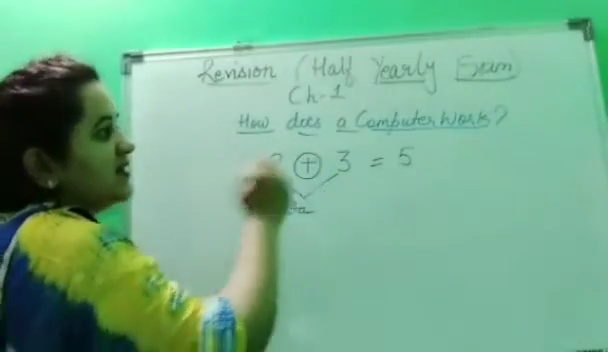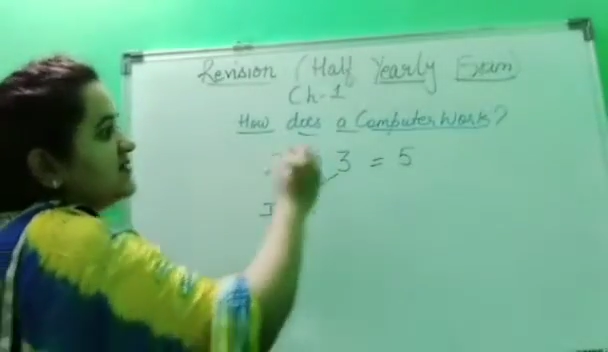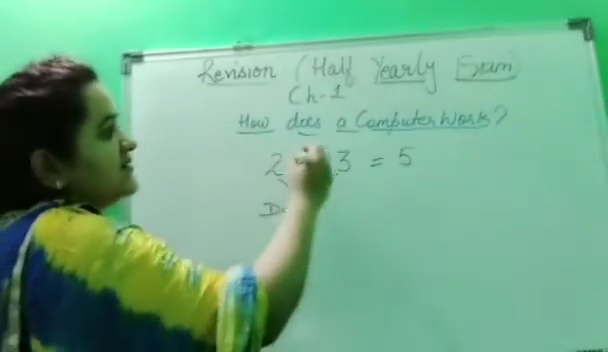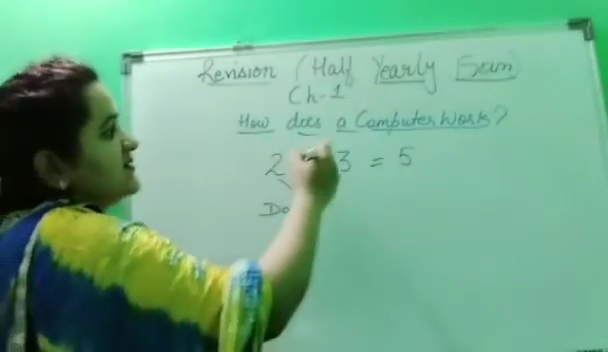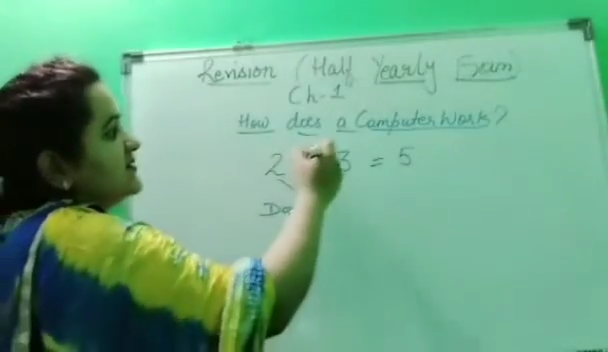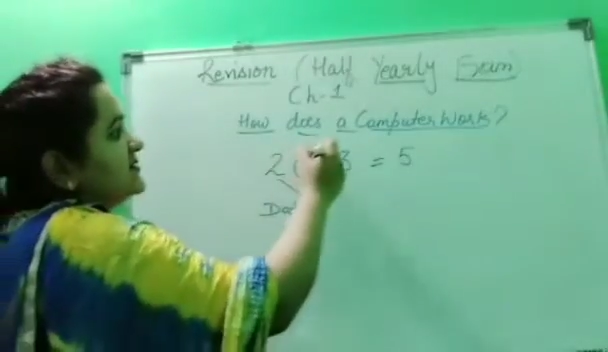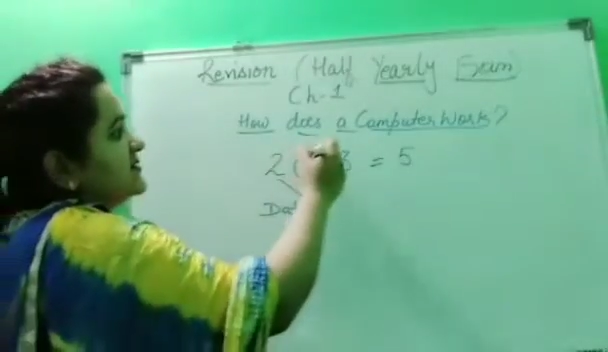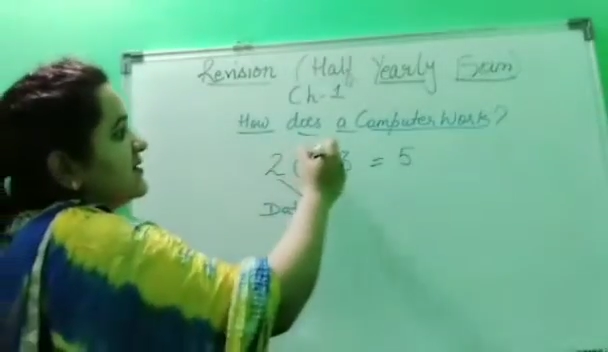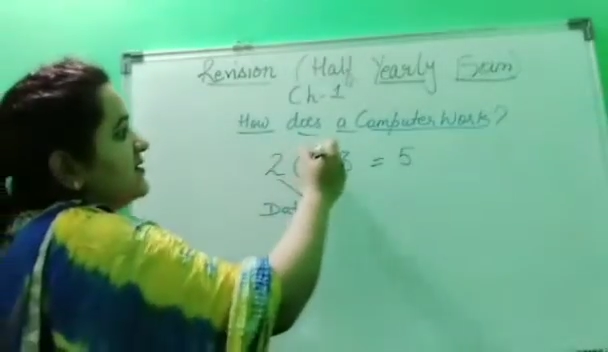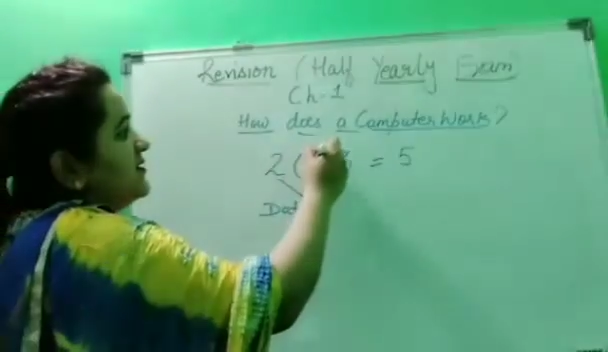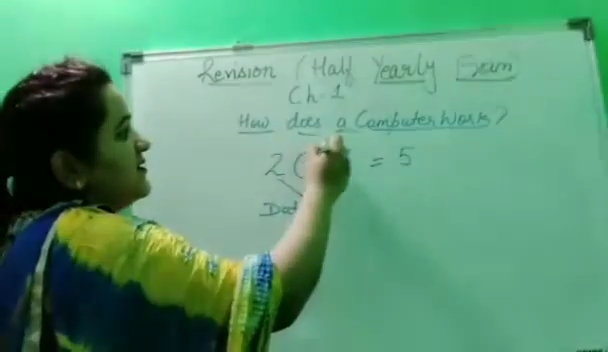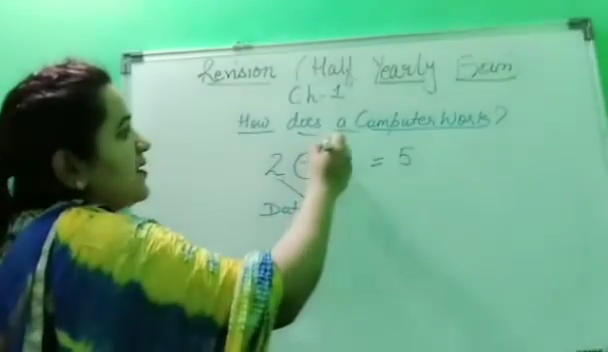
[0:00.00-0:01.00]
This is the
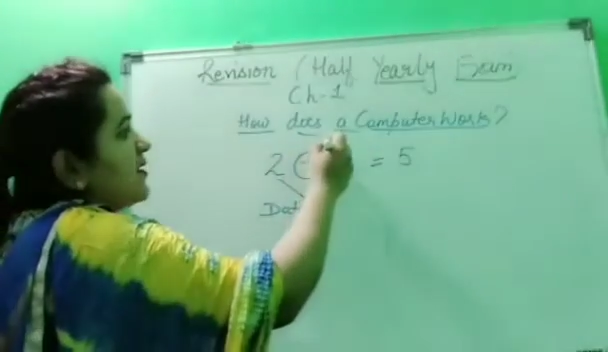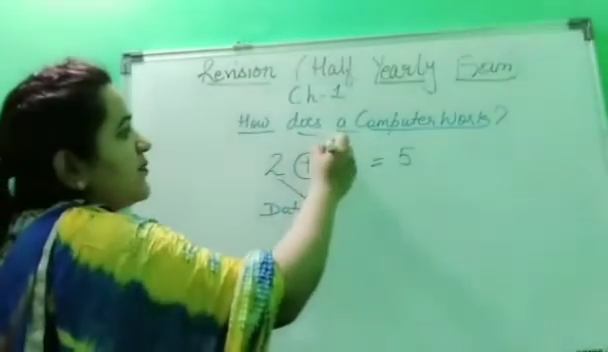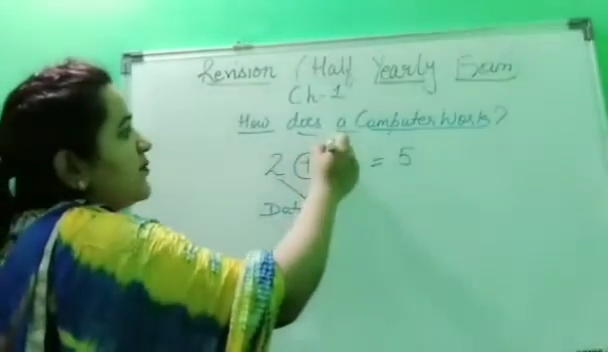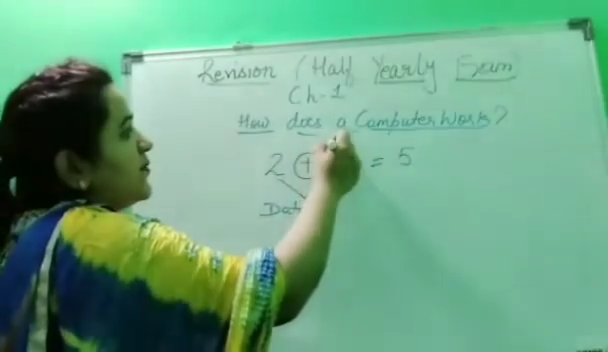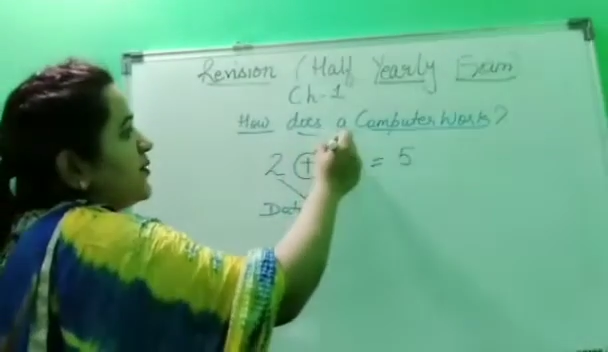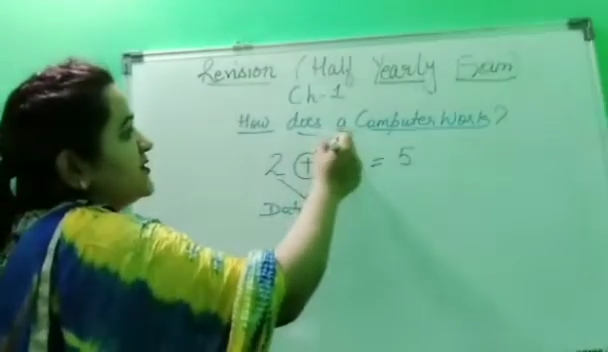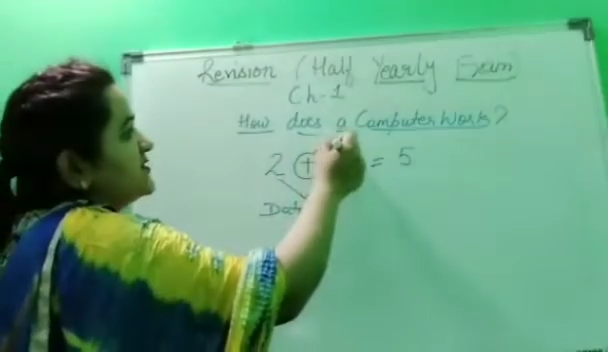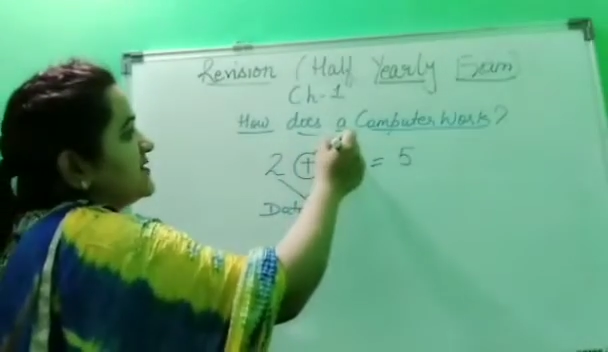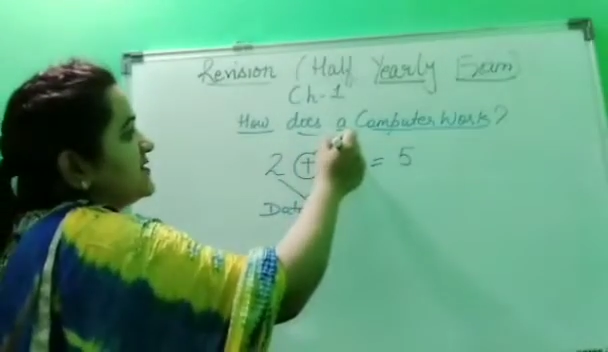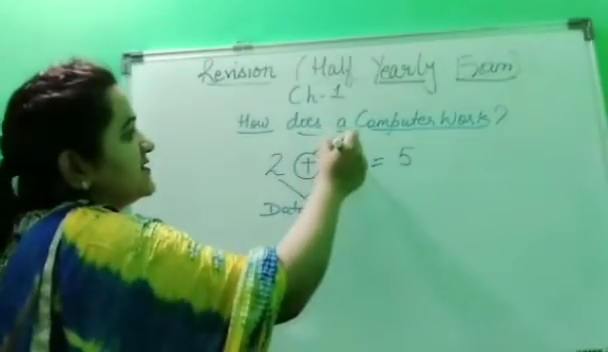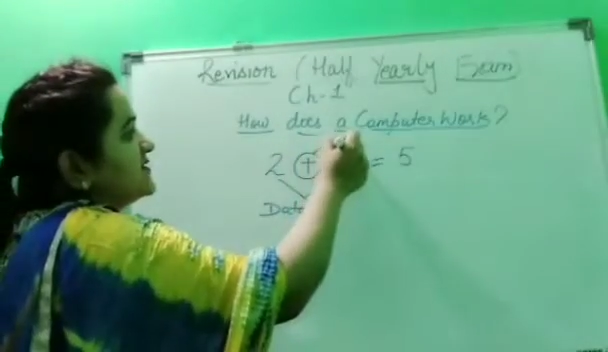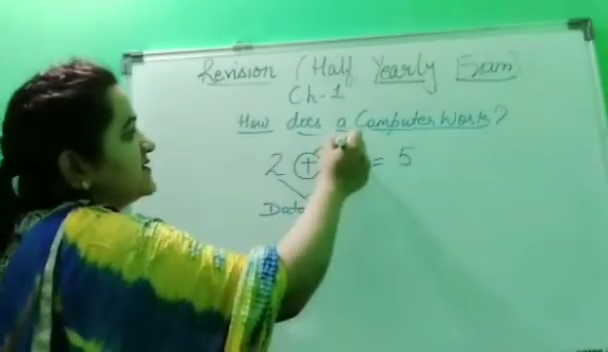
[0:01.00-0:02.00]

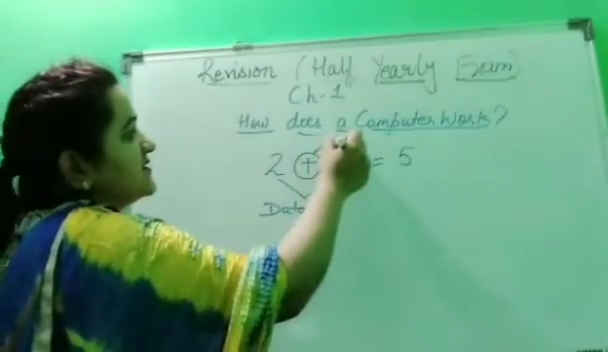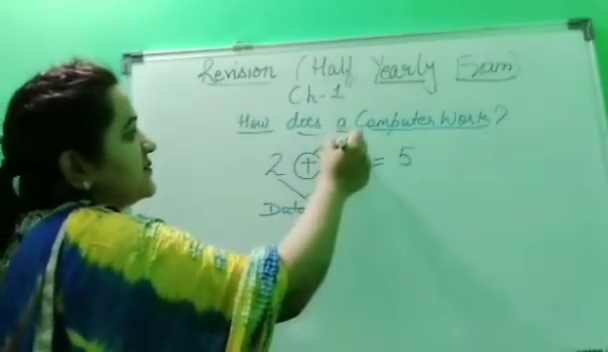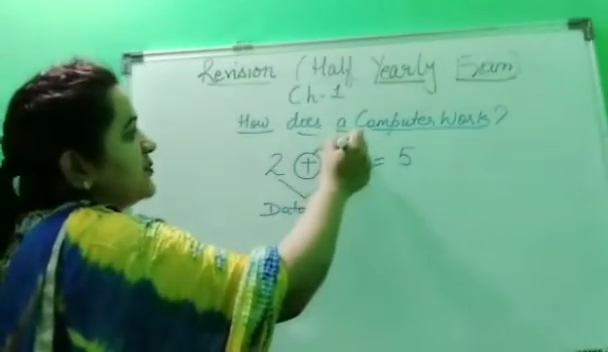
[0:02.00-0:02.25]
process.